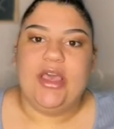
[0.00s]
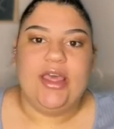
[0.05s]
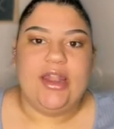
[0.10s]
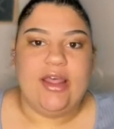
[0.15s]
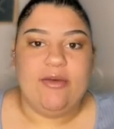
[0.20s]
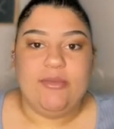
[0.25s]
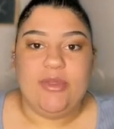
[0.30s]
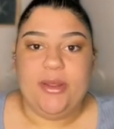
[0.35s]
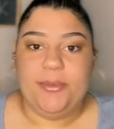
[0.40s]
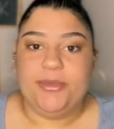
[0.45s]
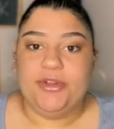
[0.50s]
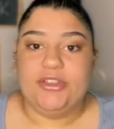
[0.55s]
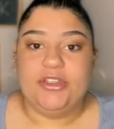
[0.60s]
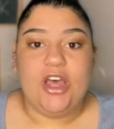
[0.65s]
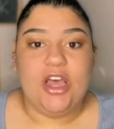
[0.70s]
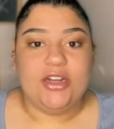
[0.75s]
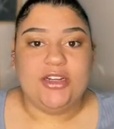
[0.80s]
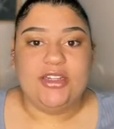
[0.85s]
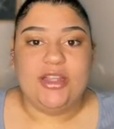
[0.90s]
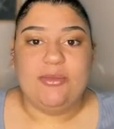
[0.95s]
and I've been able to
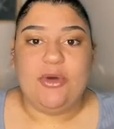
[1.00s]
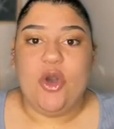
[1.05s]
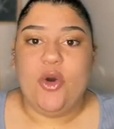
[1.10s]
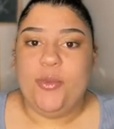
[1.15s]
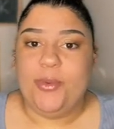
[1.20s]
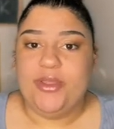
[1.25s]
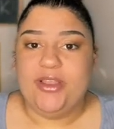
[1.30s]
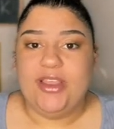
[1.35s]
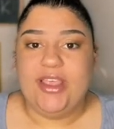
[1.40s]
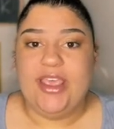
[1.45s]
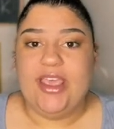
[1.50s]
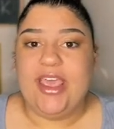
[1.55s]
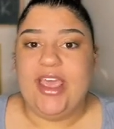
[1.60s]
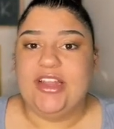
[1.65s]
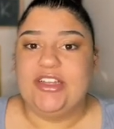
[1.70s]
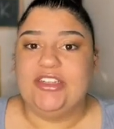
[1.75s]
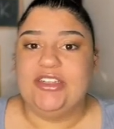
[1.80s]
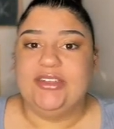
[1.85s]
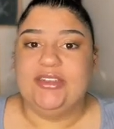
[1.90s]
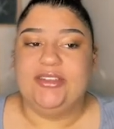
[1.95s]
talk to them openly,
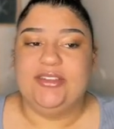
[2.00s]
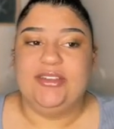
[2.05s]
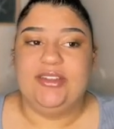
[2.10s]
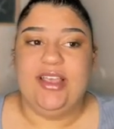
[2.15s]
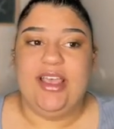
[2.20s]
and just